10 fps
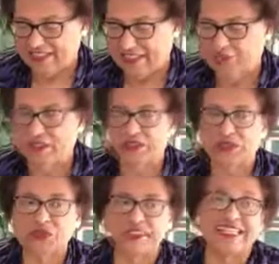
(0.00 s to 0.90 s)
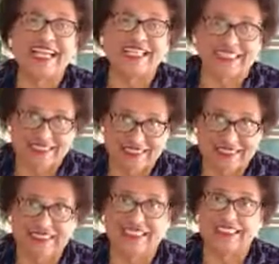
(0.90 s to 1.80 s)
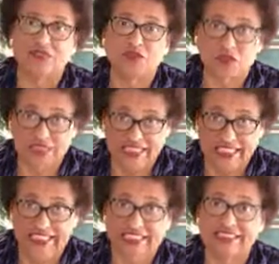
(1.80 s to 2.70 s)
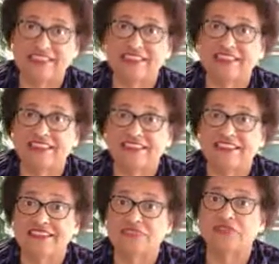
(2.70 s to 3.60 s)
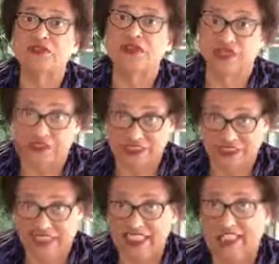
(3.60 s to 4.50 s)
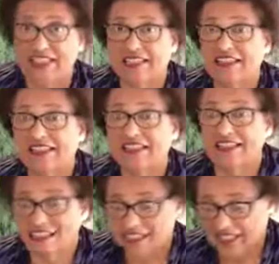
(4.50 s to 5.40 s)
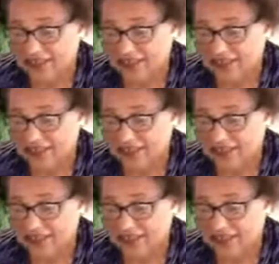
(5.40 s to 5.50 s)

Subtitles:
I want to acknowledge that in 4 days, it'll be Veterans Day. And